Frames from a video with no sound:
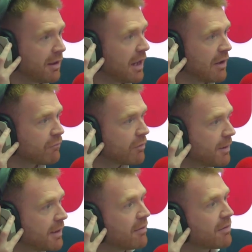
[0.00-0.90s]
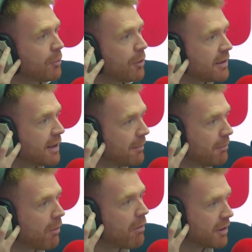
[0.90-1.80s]
heaven forbid, aspire to get a
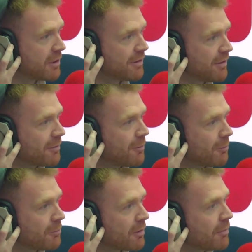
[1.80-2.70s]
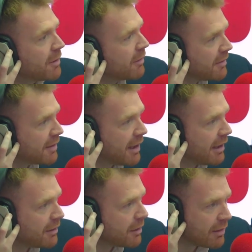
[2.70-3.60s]
mortgage in this country, because they
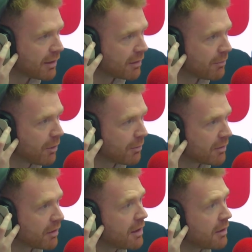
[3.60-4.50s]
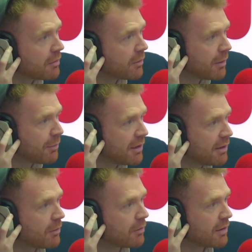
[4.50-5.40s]
can't do that at the moment. So now we
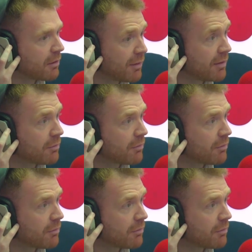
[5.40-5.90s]
need to look at the reasons.